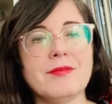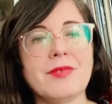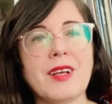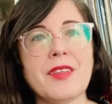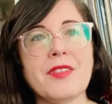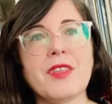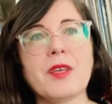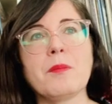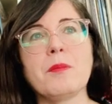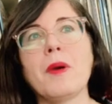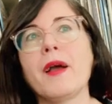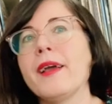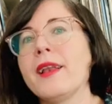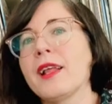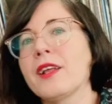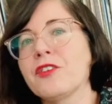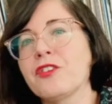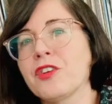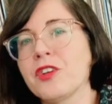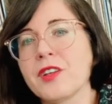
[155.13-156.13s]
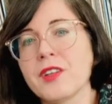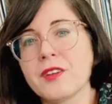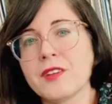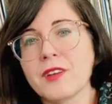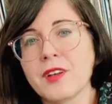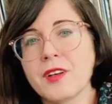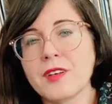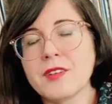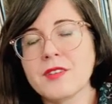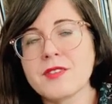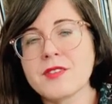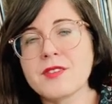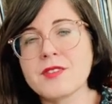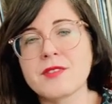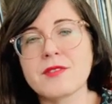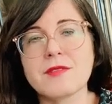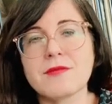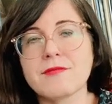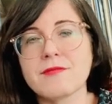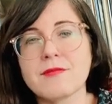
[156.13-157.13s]
I think my electric
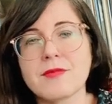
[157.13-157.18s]
guitars